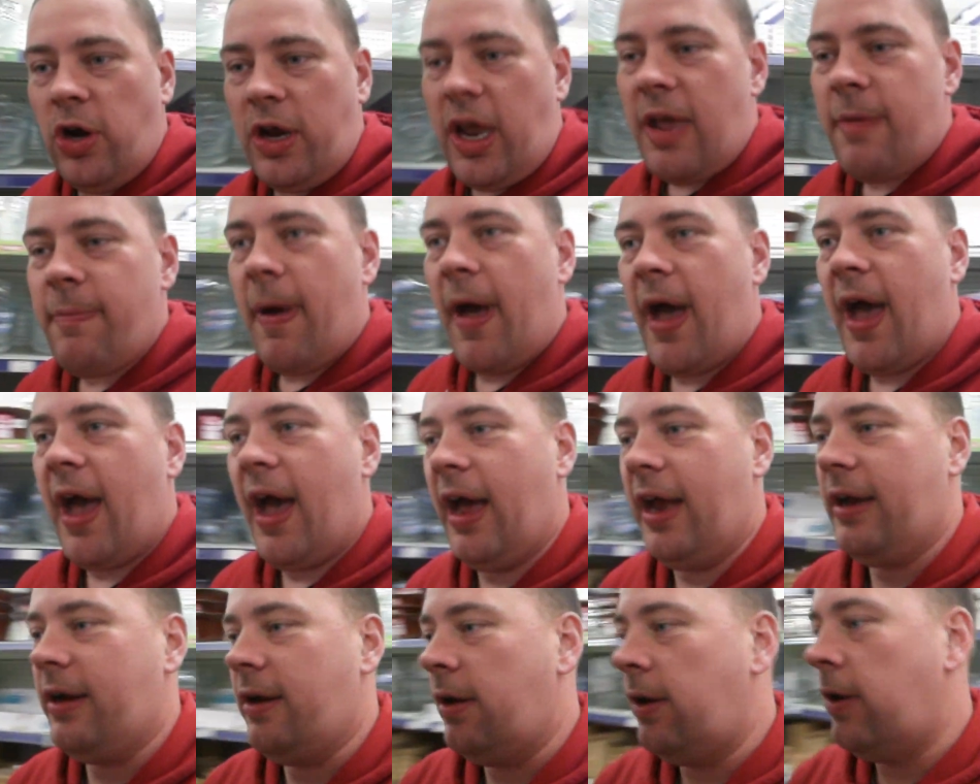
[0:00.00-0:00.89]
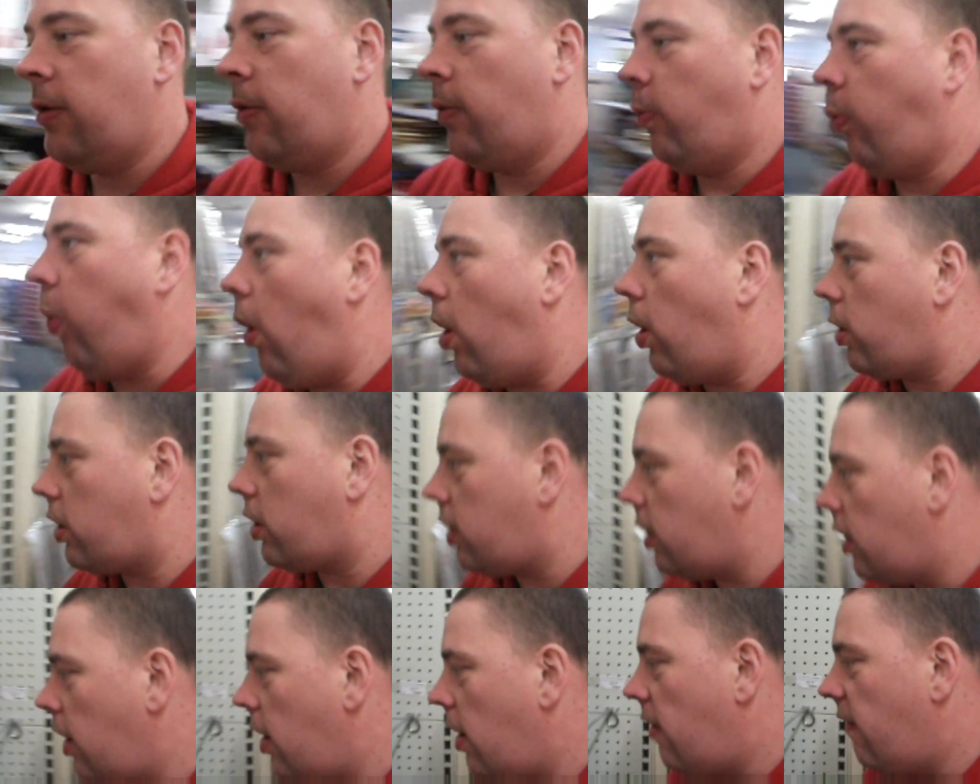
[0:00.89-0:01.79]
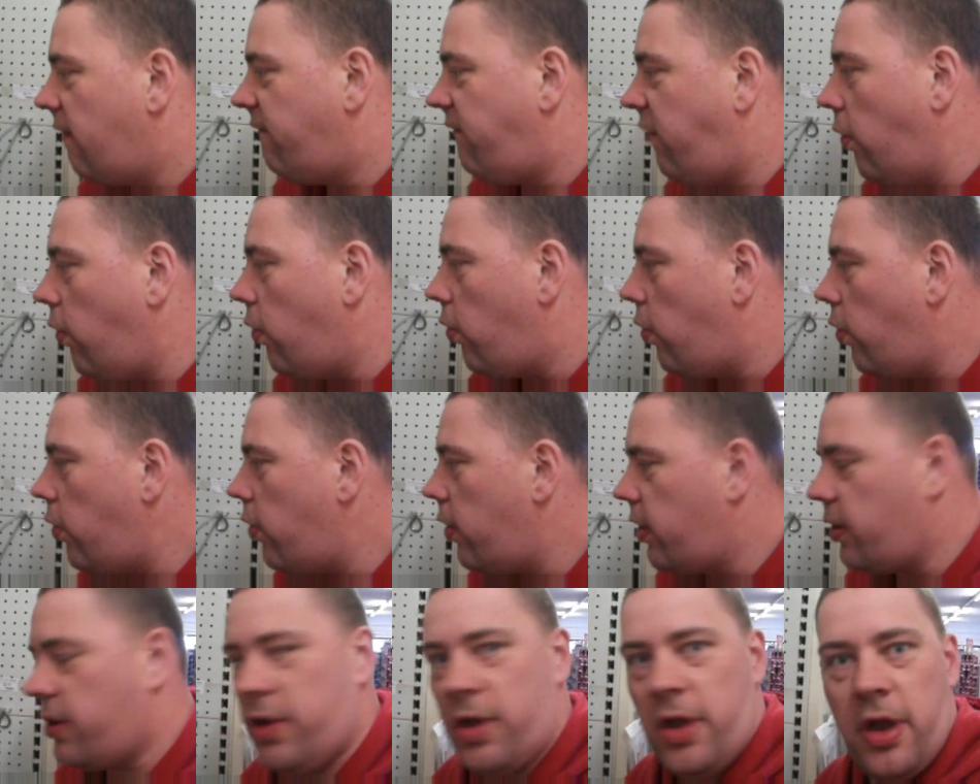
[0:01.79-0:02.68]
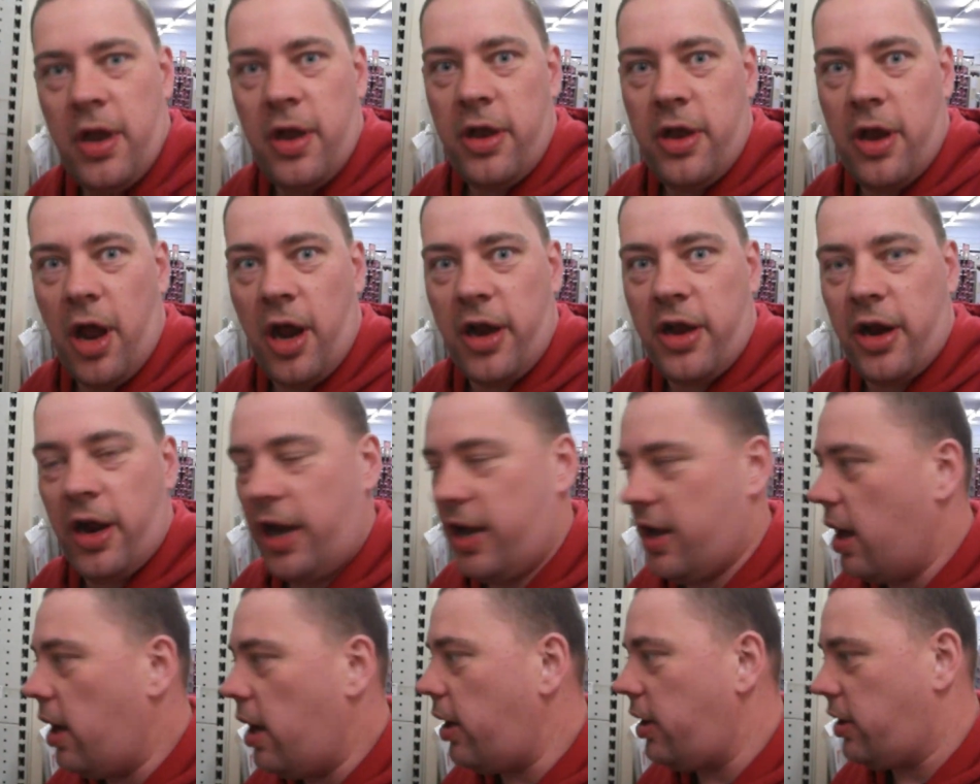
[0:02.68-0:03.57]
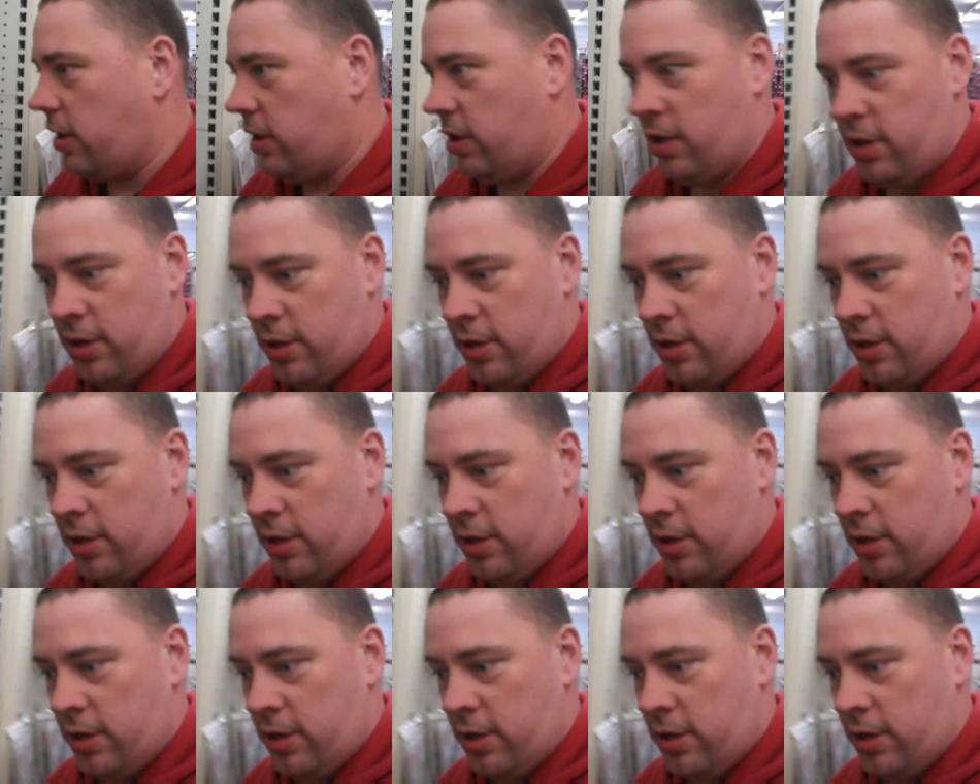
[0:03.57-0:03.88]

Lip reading: cooking pan, wok, for $9.99.